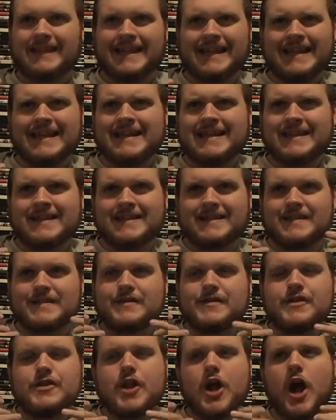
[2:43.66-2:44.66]
is
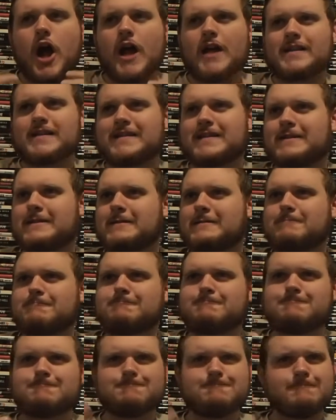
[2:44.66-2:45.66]
not
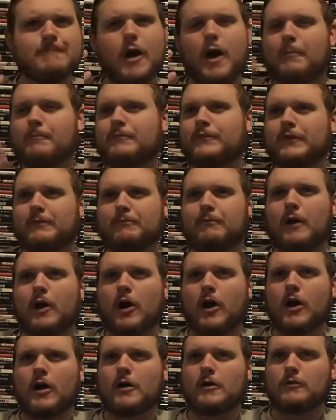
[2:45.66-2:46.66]
up to
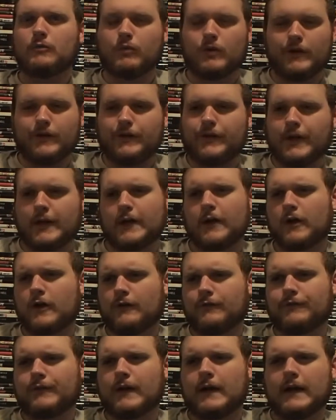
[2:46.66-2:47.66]
par with the
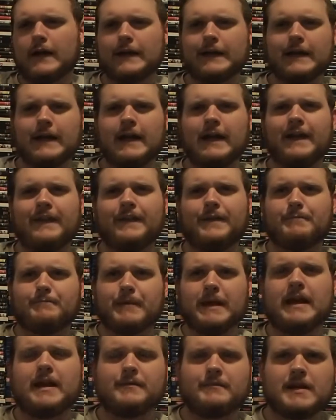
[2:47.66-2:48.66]
girlfriend and the
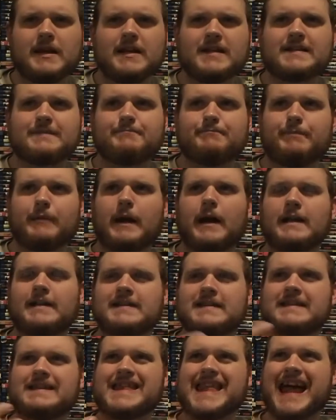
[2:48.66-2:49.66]
bandmates, but
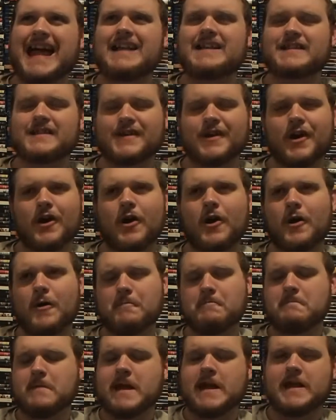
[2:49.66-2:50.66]
that's all
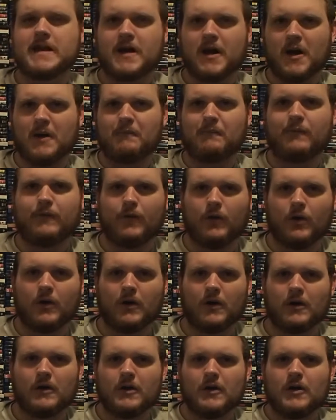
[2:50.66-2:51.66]
made up
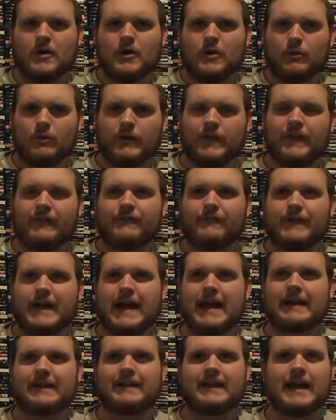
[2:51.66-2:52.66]
for with the
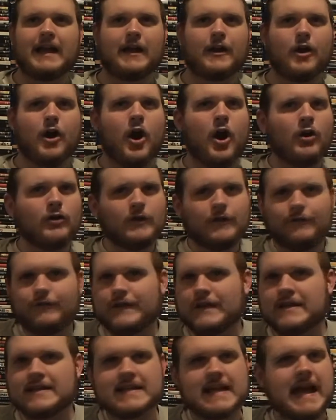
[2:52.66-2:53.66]
fact that all of
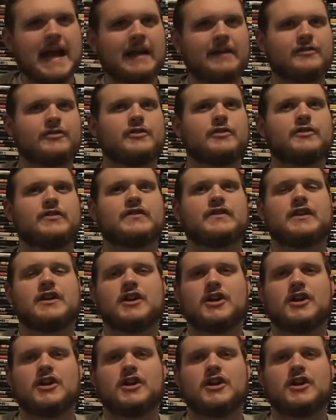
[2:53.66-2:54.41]
these actors